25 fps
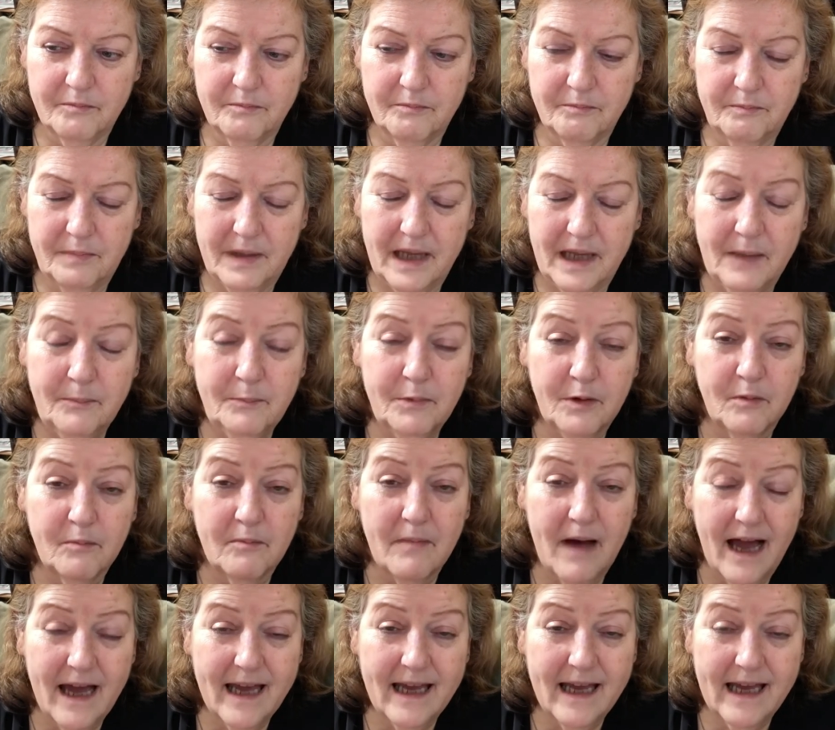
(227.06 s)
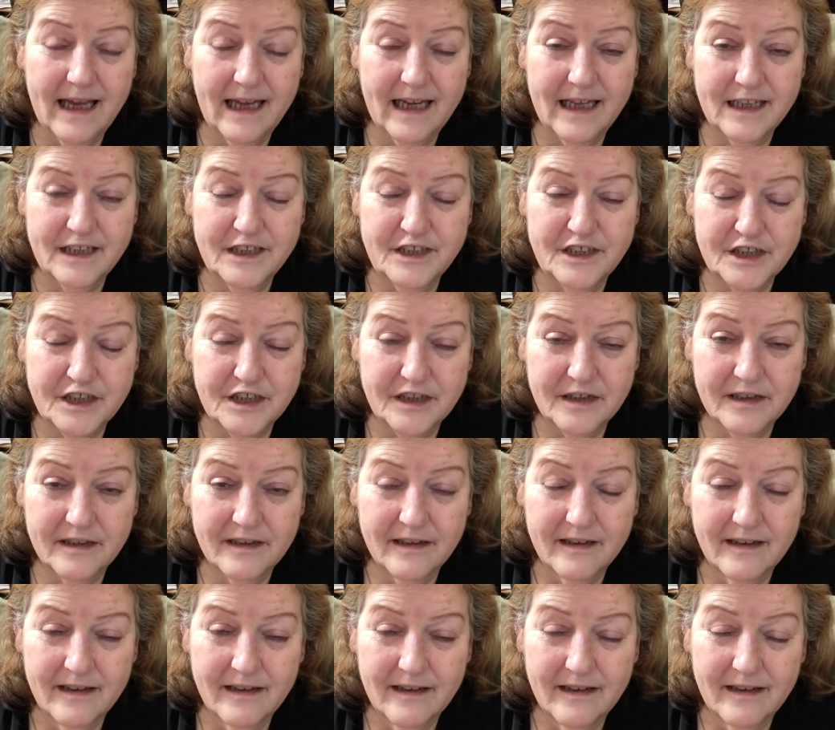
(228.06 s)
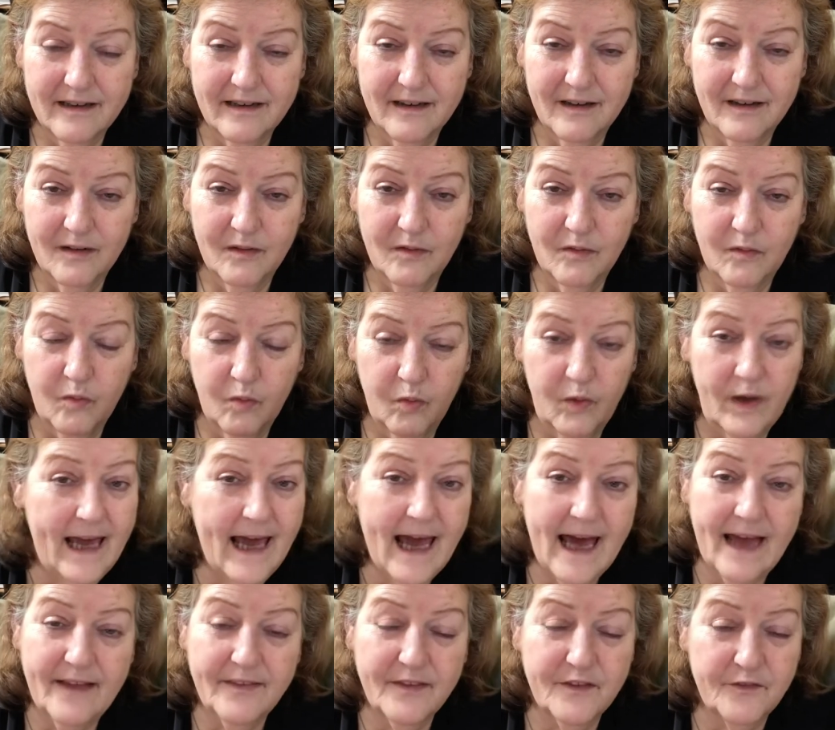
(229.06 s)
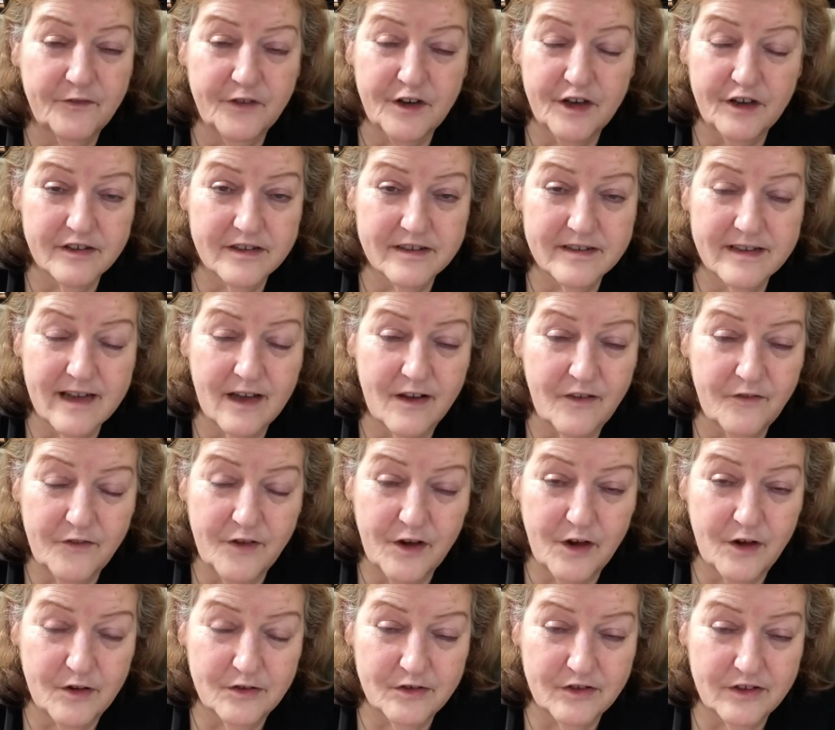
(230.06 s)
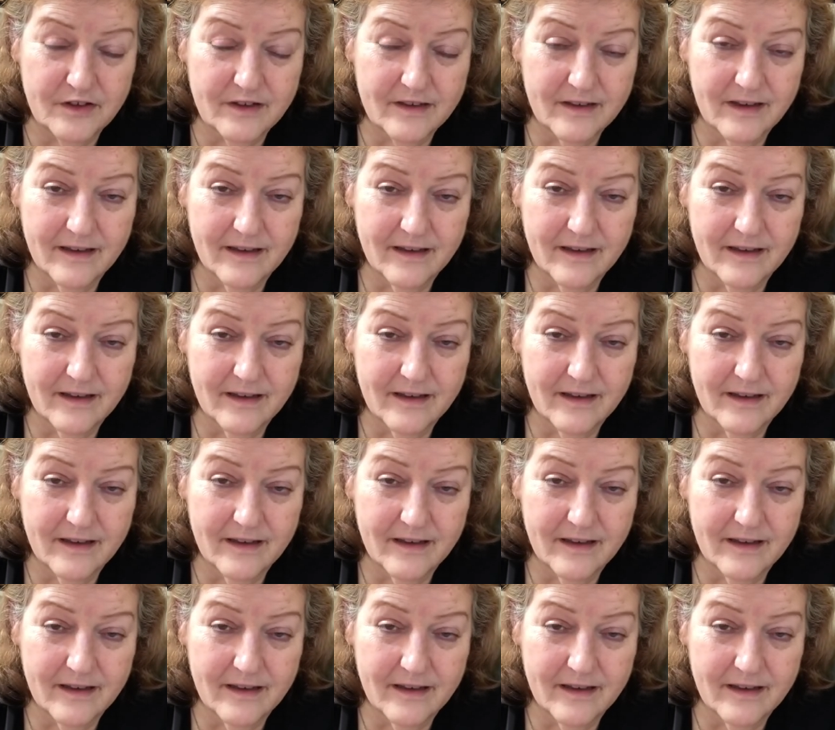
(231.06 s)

People my age, we had the first cell phones.